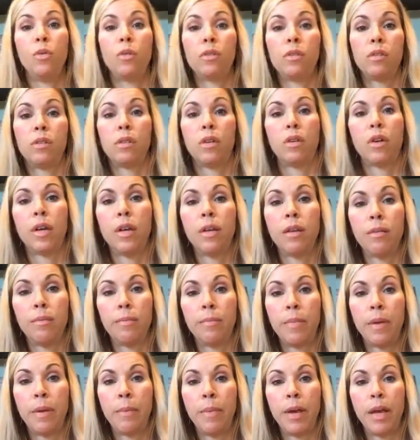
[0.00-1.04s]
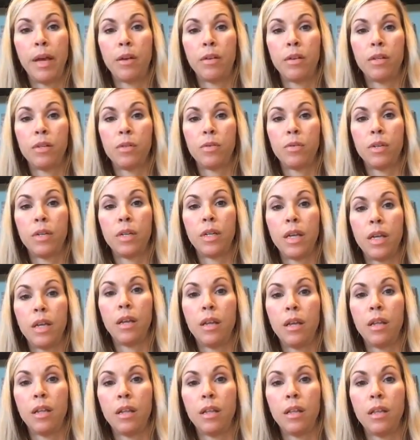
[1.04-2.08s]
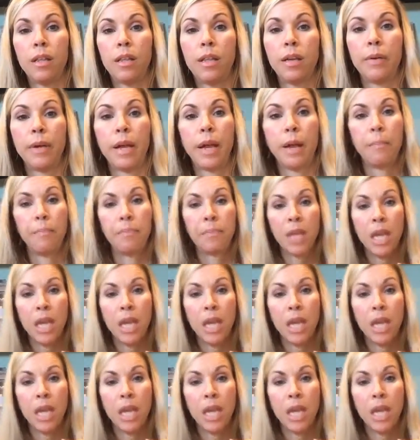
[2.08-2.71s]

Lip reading: sorry, my battery's going dead. There we go.